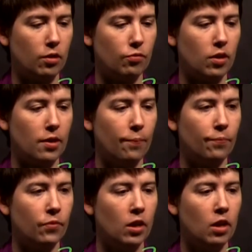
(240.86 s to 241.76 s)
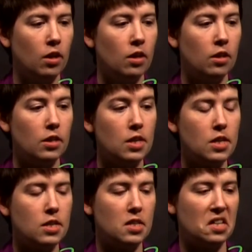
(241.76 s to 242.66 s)
out front,
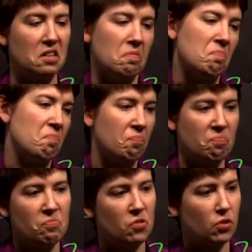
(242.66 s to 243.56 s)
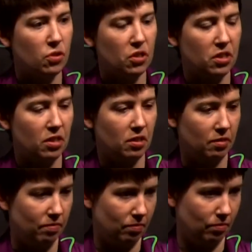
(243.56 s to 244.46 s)
e to
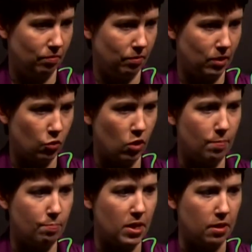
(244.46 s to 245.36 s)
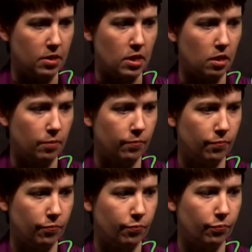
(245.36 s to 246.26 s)
the, mm, let's try bt.
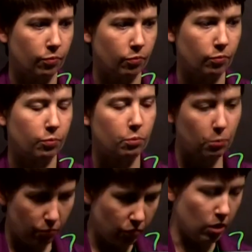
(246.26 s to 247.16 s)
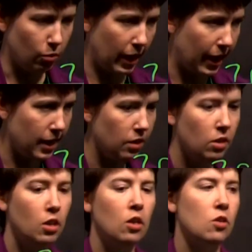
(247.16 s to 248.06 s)
Okay,
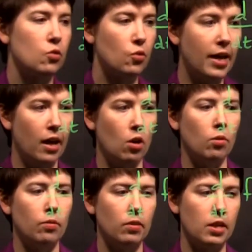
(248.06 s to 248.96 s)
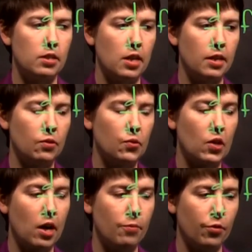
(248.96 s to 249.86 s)
so now I take its
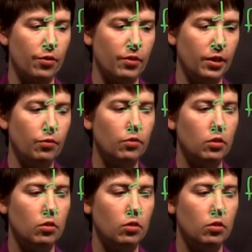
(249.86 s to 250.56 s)
time derivative.